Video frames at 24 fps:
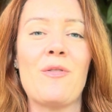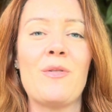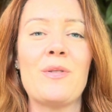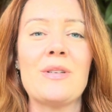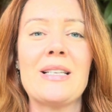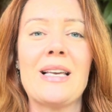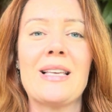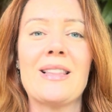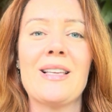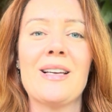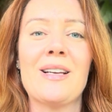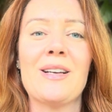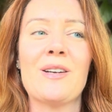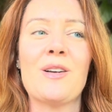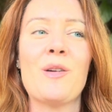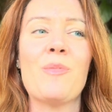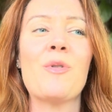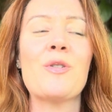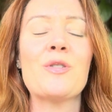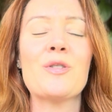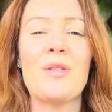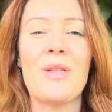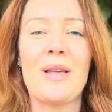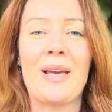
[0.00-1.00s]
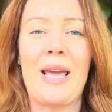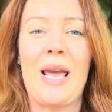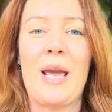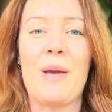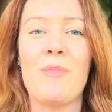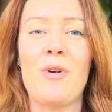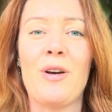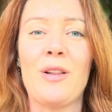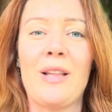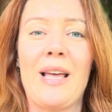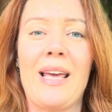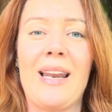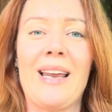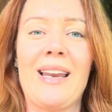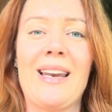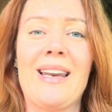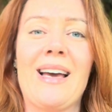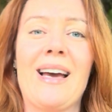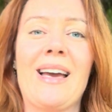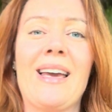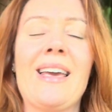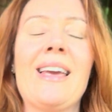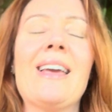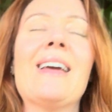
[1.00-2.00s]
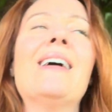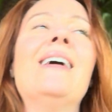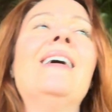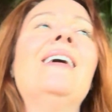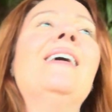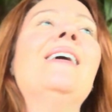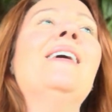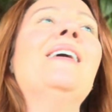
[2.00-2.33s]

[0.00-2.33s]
It was like the commercial that came on late at night.